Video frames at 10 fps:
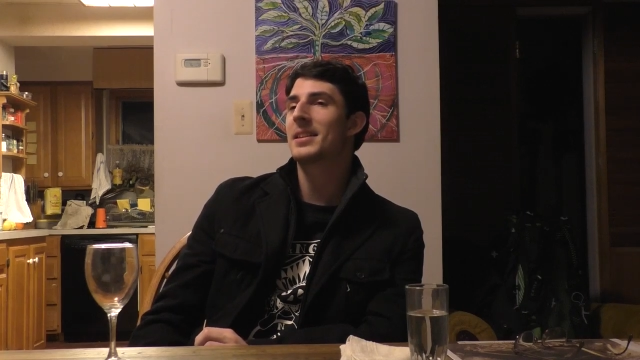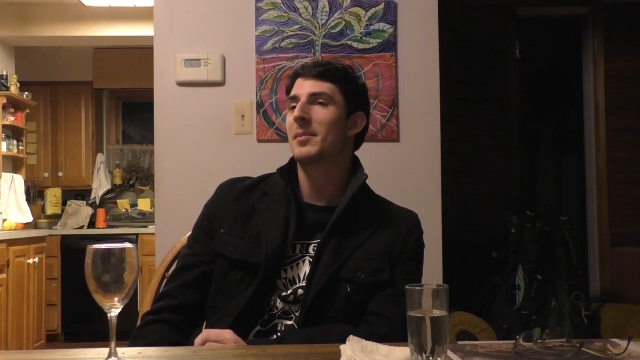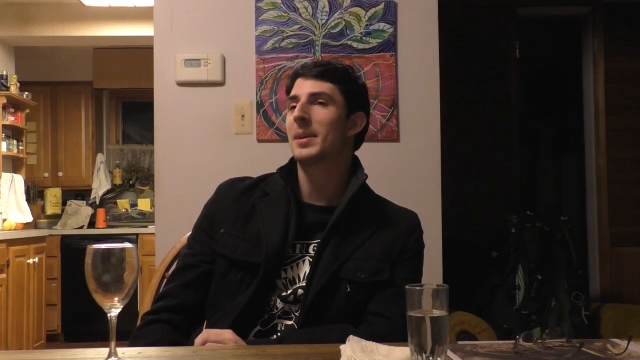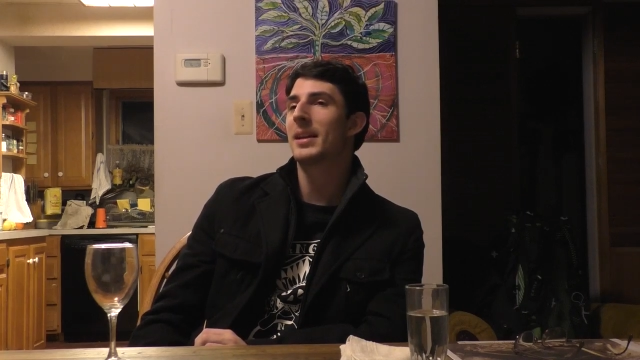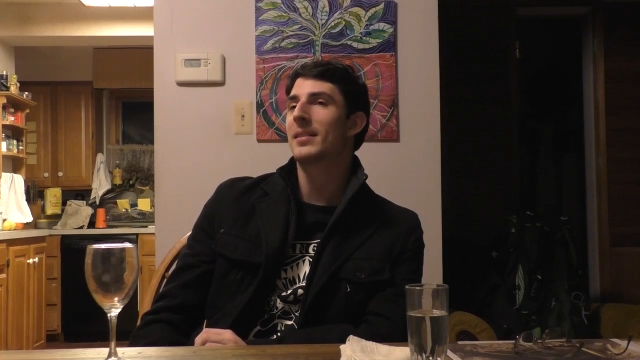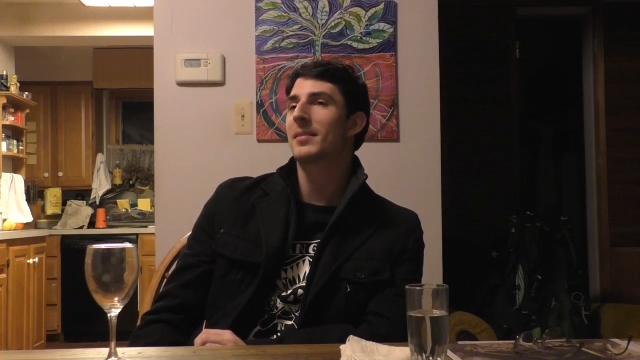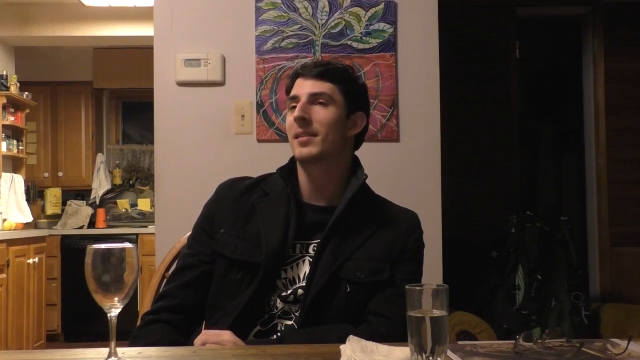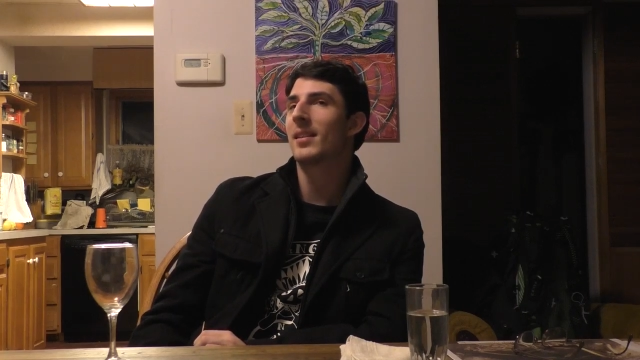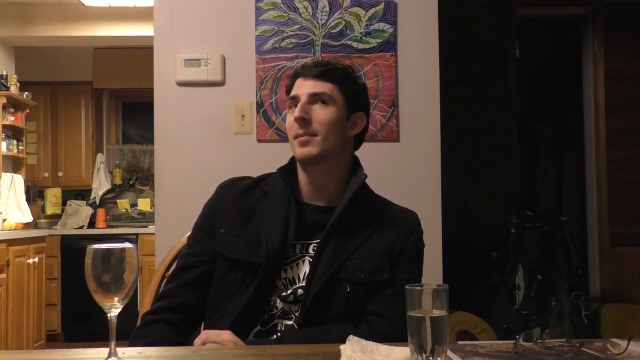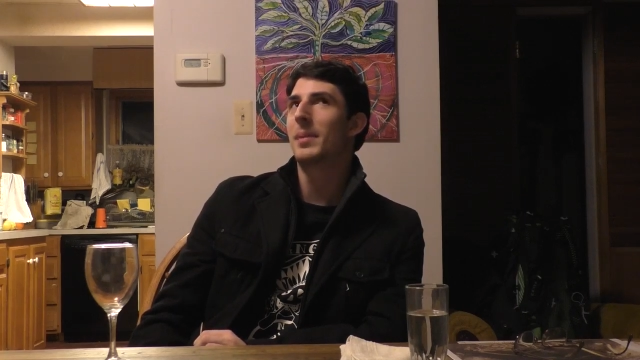like
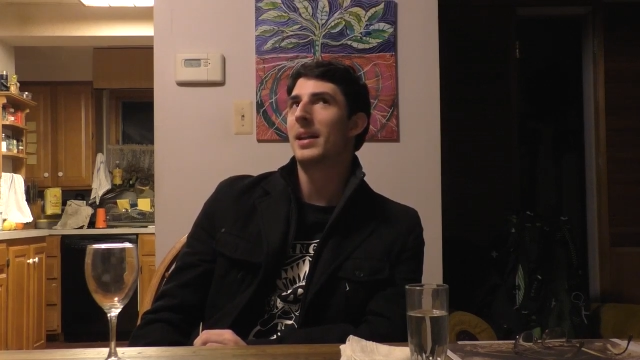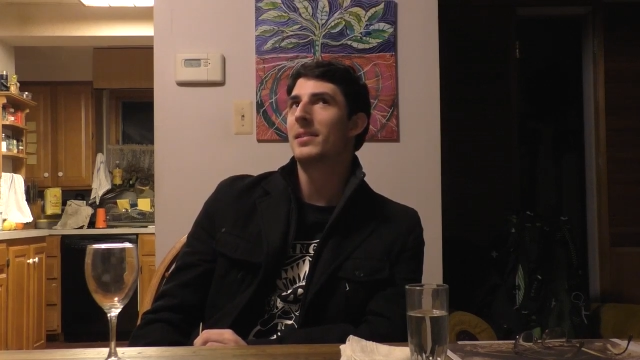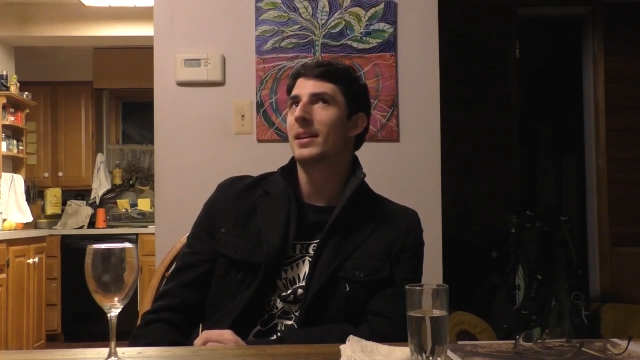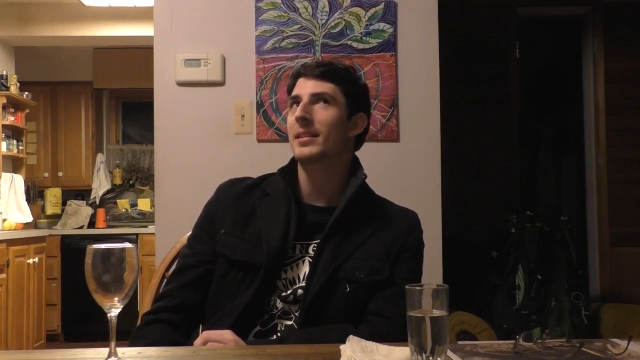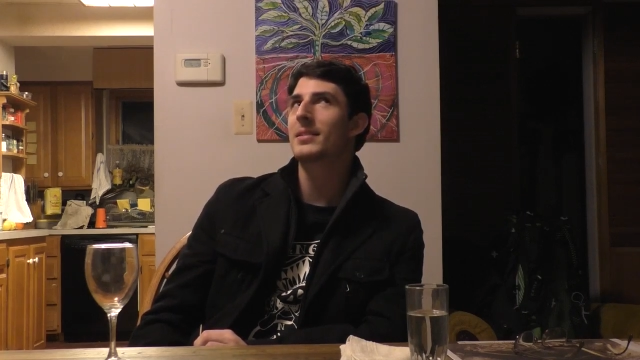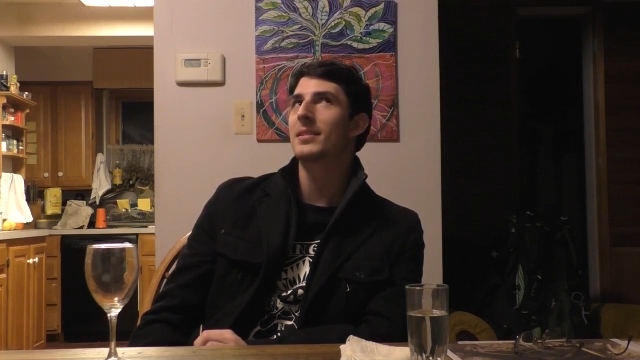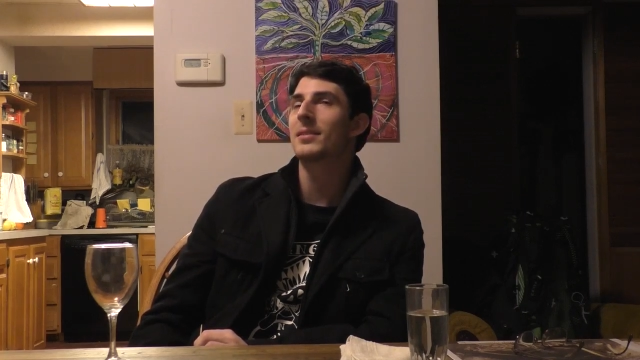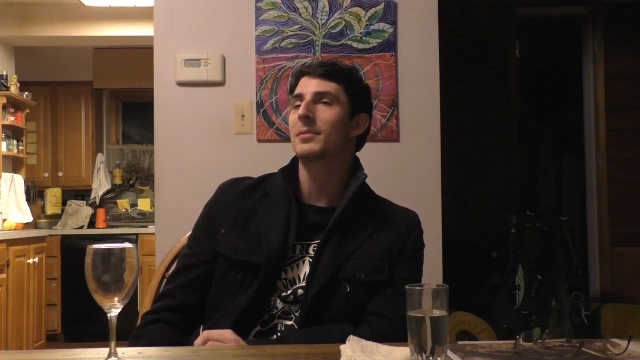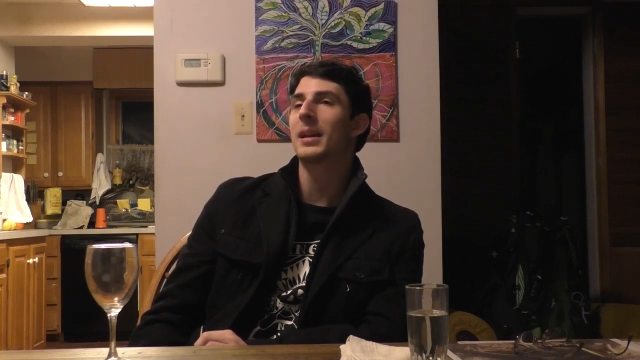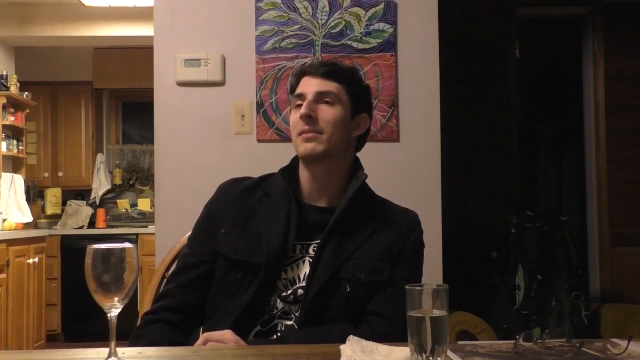an appendix
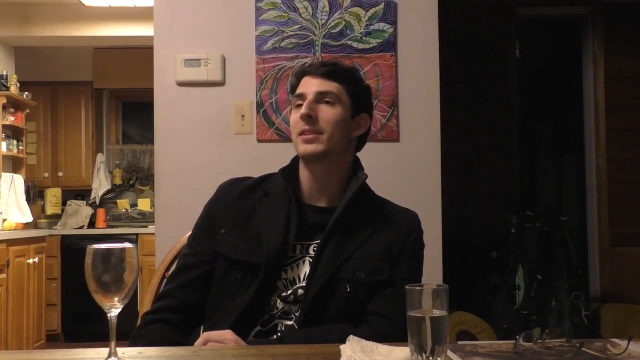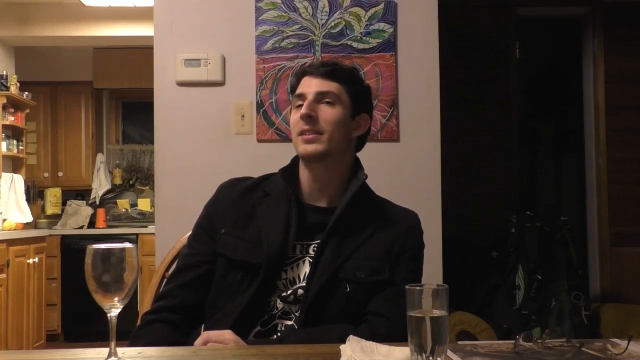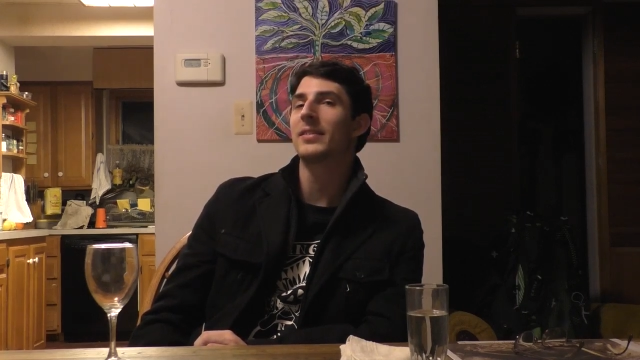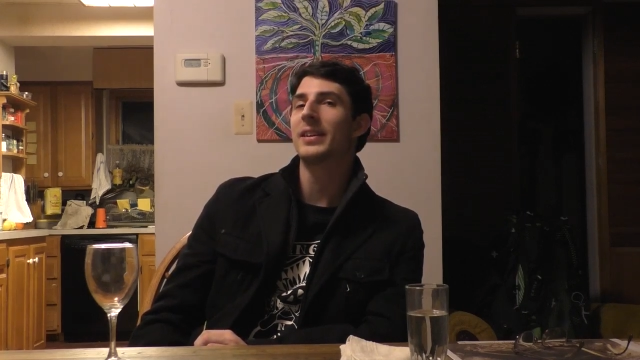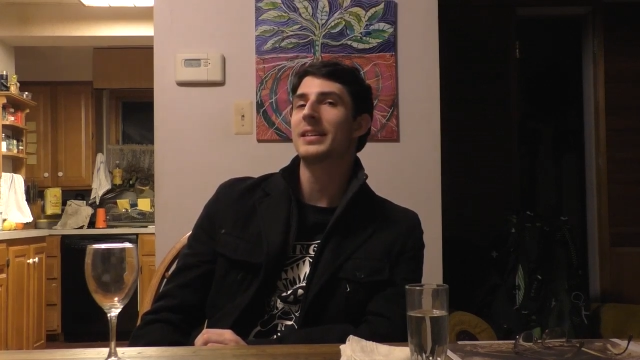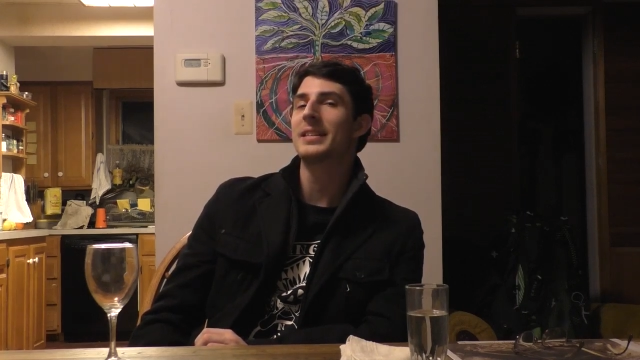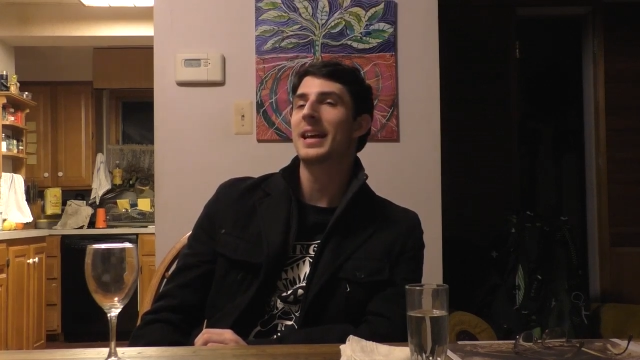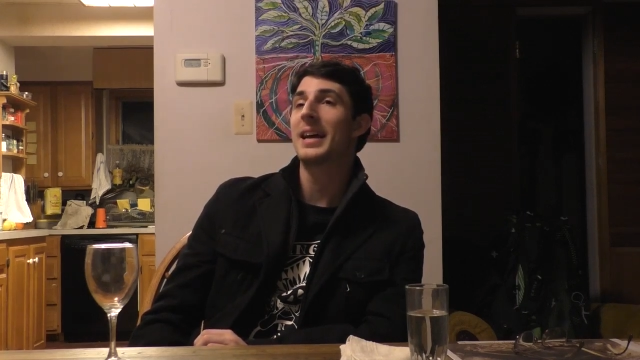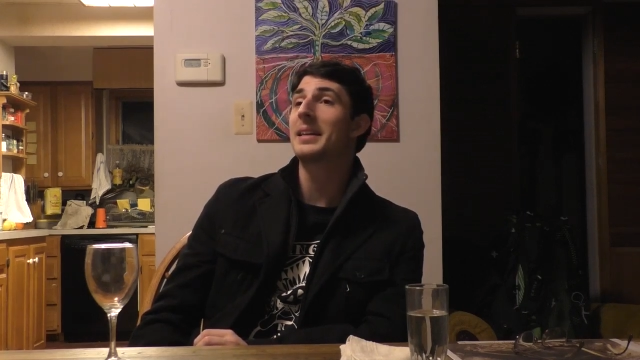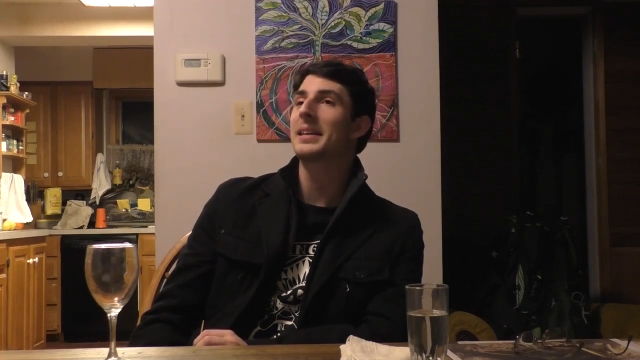or whatever if I need
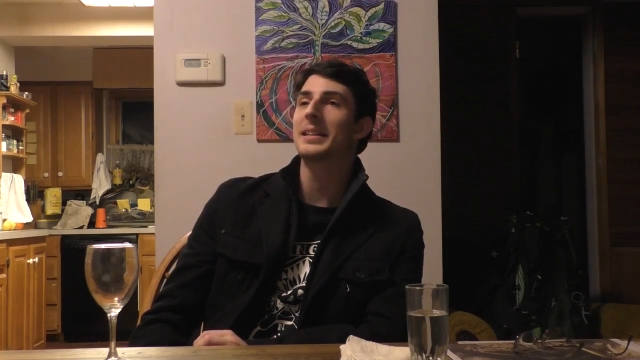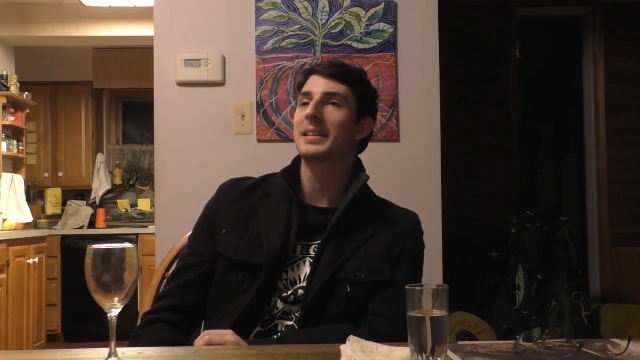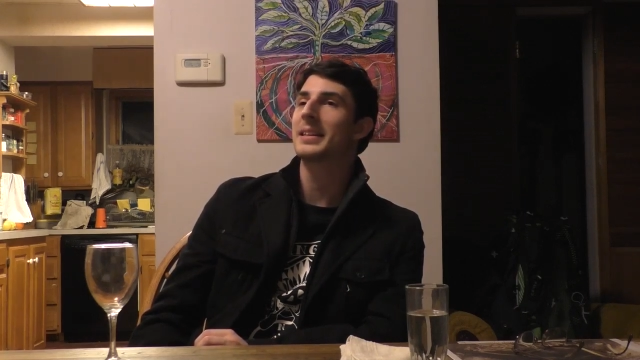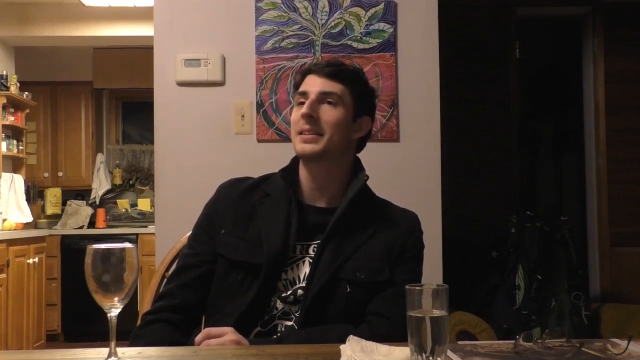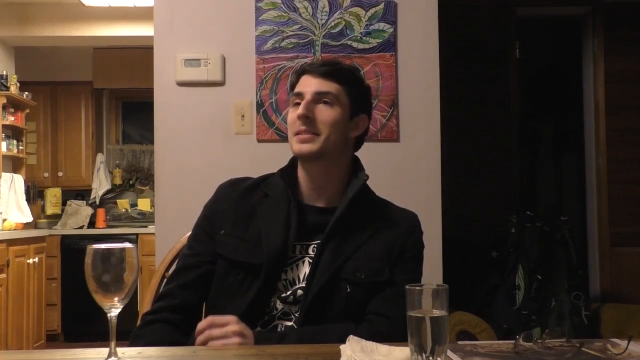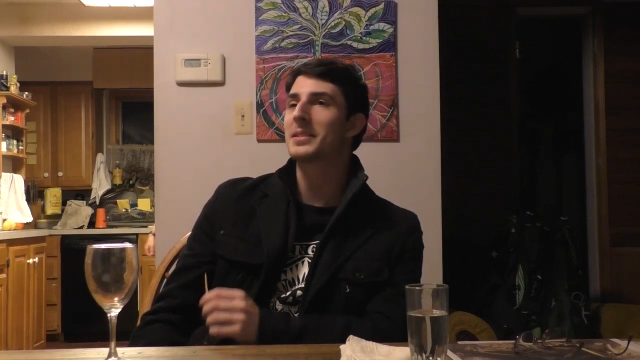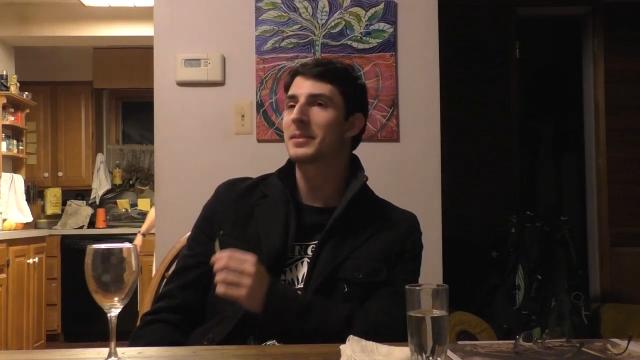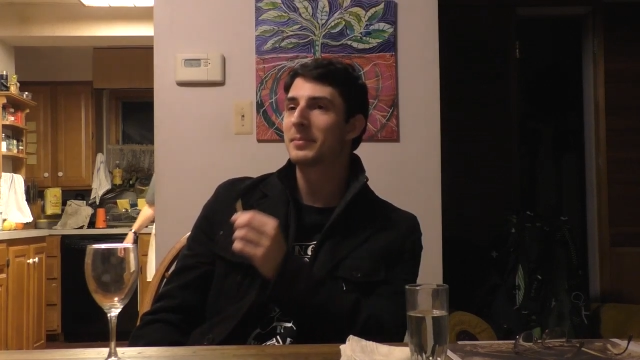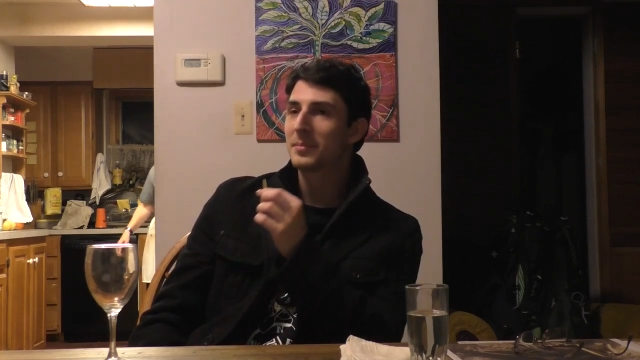to add anything else